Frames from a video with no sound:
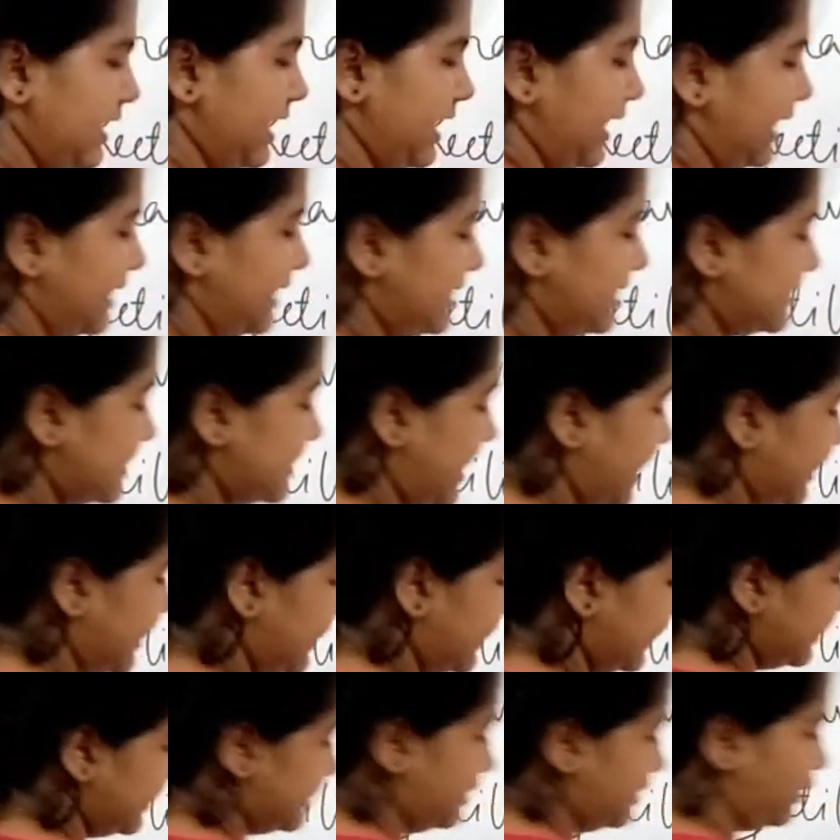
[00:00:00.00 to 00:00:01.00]
It is like
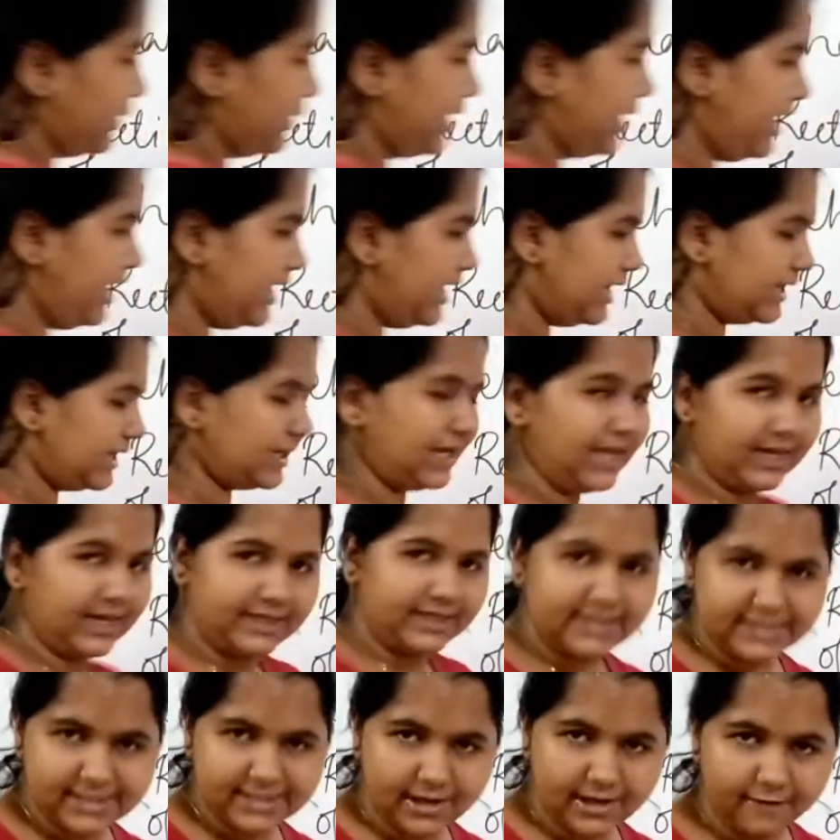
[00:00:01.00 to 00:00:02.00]
this, okay? It will hit a
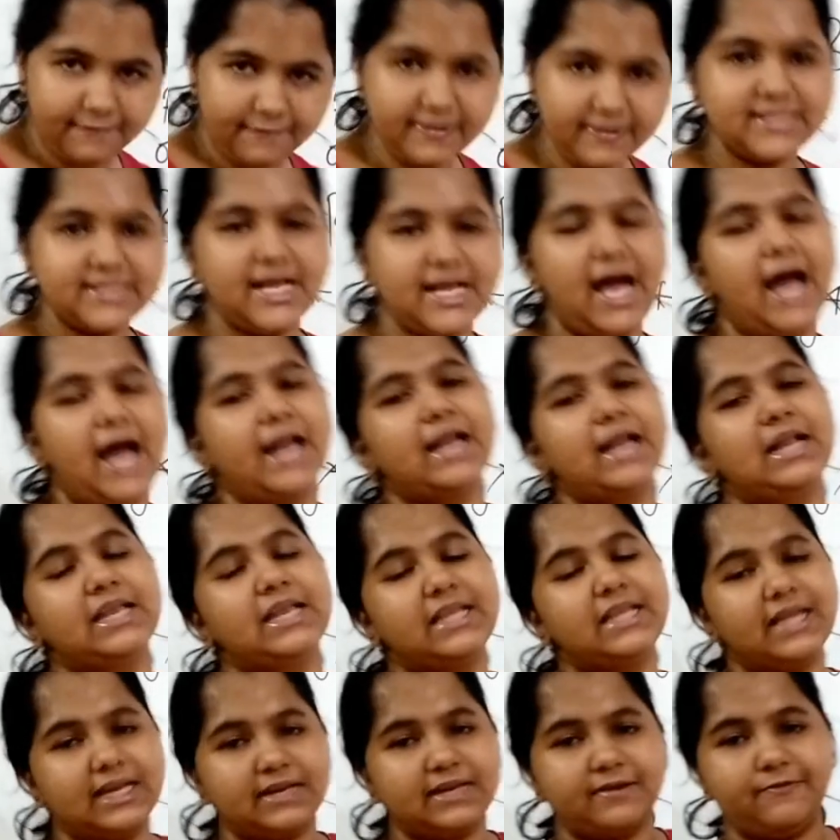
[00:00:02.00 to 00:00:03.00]
surface and will
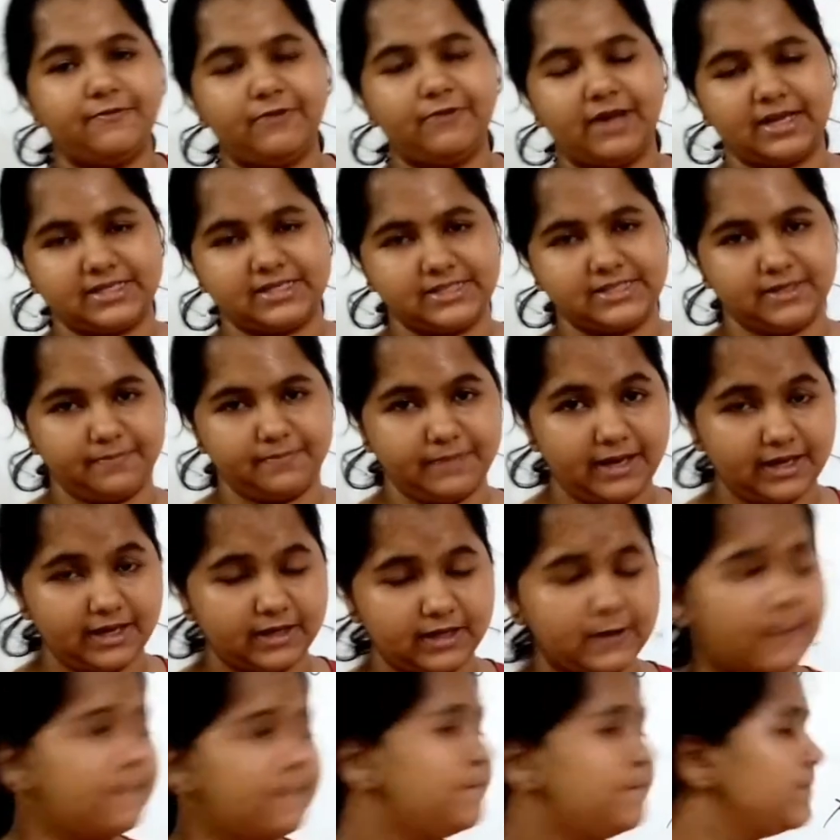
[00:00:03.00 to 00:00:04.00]
get reflected back.
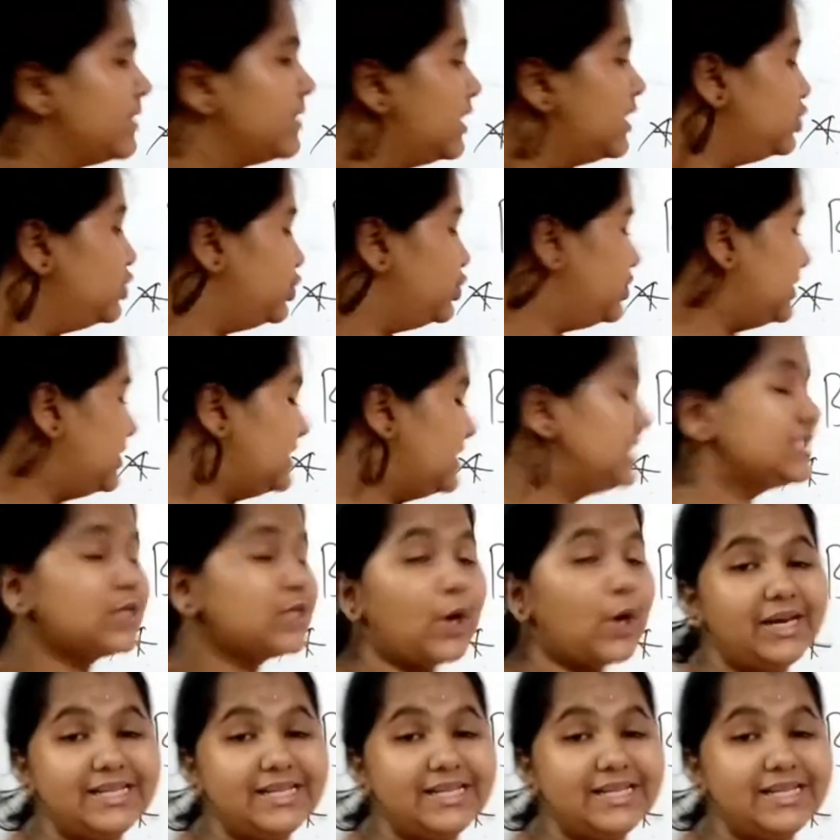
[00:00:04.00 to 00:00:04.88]
So this is called